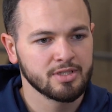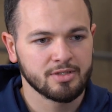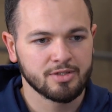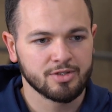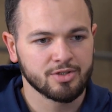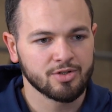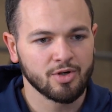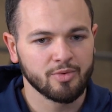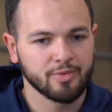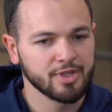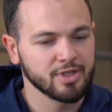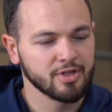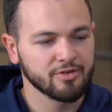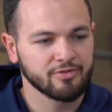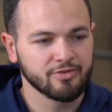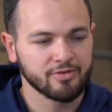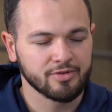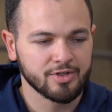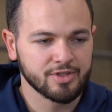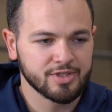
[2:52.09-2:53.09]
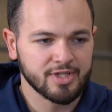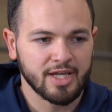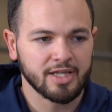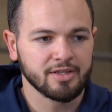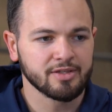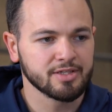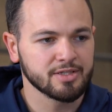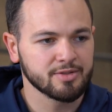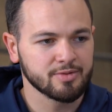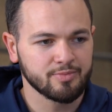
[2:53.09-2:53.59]
there's
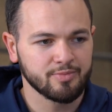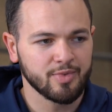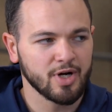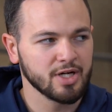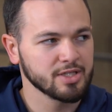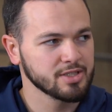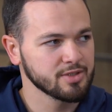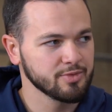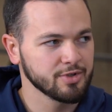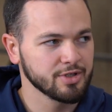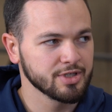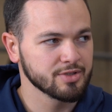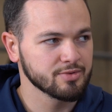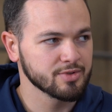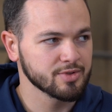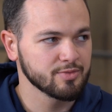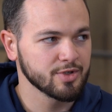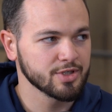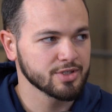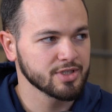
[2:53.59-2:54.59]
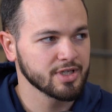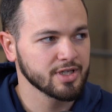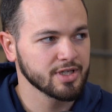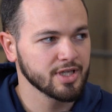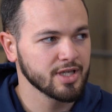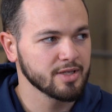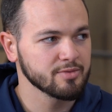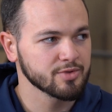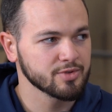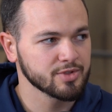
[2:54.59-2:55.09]
endless possibilities with small-sided
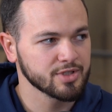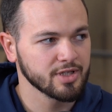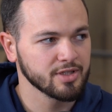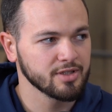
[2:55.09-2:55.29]
games, which I